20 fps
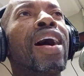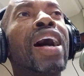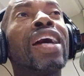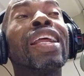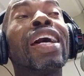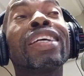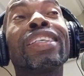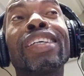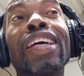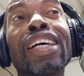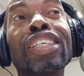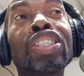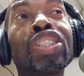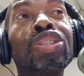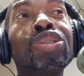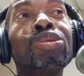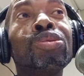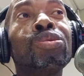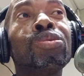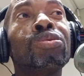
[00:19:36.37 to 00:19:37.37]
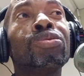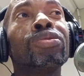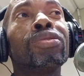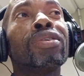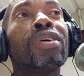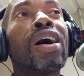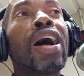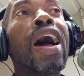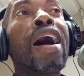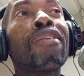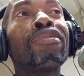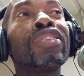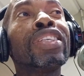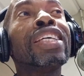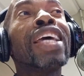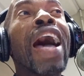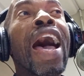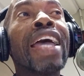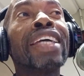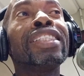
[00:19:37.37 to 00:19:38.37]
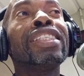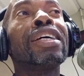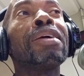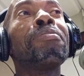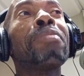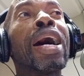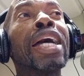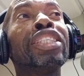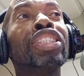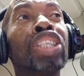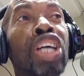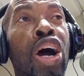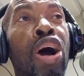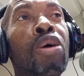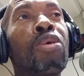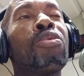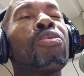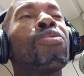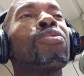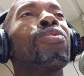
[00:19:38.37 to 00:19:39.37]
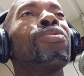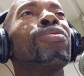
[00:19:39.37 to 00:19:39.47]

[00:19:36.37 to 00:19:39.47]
And I guess you have the idea by now